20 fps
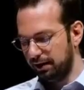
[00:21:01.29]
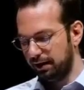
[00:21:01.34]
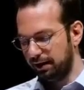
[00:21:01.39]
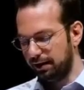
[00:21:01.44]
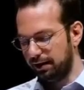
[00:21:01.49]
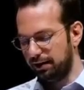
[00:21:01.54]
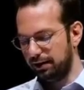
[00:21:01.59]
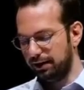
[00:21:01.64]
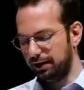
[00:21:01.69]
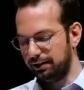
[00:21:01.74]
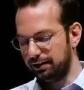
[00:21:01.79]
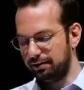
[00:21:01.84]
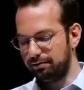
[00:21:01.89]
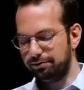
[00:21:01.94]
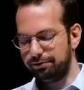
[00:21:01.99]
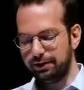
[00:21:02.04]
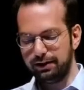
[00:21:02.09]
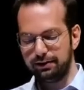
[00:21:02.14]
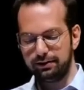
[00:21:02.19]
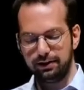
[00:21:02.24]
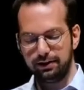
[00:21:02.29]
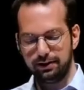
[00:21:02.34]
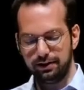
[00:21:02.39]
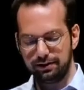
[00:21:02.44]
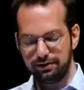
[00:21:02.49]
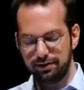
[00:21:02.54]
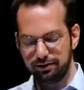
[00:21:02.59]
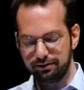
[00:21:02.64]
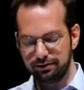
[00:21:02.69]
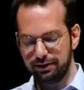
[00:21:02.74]
Uh, and then finally,
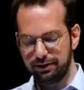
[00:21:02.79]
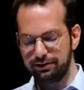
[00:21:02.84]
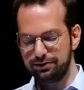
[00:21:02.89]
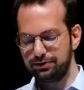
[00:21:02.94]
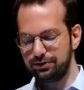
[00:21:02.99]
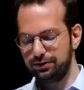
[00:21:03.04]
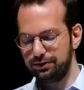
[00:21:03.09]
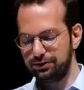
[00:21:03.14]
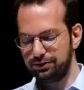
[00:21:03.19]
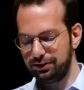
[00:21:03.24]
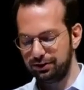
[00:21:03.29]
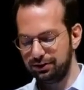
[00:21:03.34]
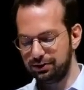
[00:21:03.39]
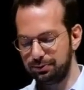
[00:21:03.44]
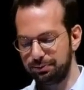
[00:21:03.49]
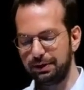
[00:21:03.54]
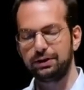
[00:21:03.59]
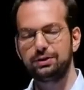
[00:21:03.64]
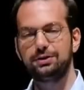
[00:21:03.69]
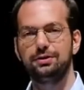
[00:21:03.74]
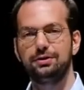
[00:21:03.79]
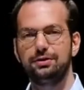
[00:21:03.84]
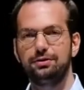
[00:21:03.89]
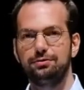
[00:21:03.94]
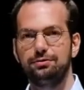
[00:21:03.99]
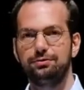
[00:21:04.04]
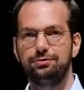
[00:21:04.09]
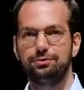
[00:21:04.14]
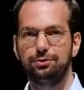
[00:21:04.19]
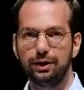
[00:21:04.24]
conducting a search and inspection
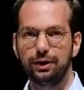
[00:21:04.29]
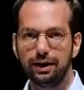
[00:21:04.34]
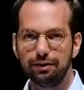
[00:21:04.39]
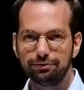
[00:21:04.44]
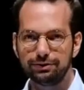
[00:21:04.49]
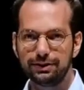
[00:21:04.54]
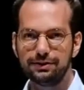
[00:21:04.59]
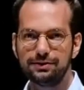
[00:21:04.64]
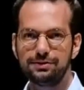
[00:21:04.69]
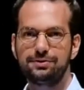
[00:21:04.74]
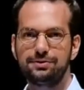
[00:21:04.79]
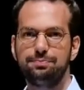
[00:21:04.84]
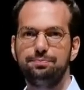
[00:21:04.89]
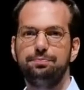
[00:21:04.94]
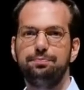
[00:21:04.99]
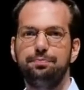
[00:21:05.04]
of, for evidence,